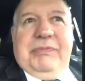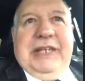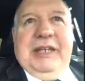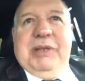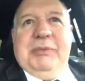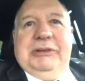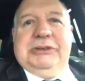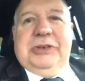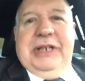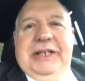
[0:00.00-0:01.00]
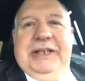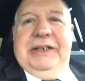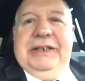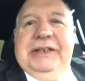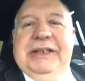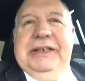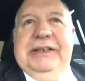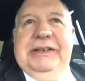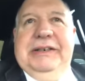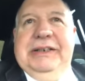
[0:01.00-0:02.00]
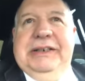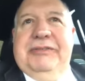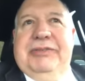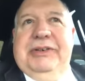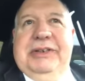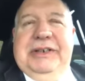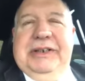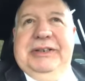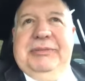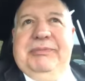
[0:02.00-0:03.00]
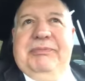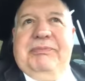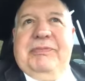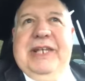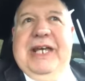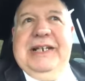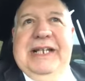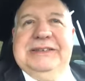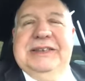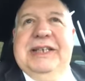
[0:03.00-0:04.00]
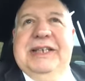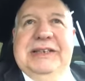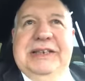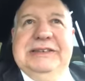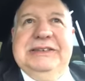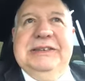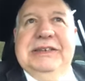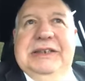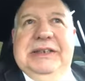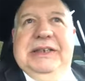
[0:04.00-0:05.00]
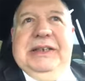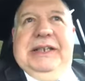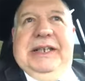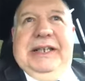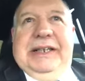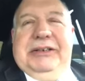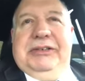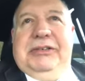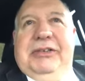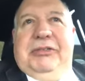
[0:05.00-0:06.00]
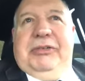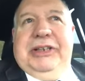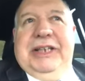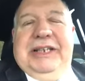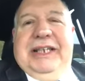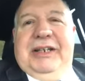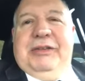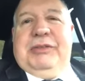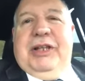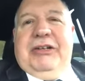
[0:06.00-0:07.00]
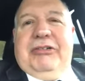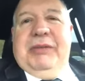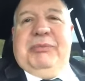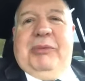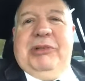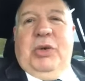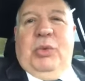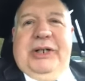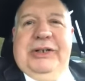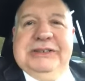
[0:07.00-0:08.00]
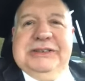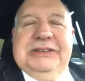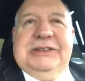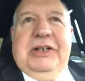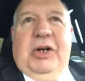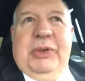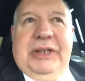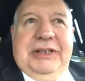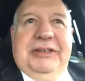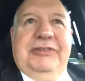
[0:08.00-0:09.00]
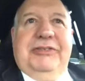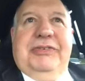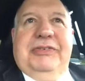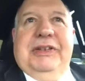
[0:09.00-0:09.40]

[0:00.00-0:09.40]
get people trained in different diagnostic techniques, and really get a great public awareness going of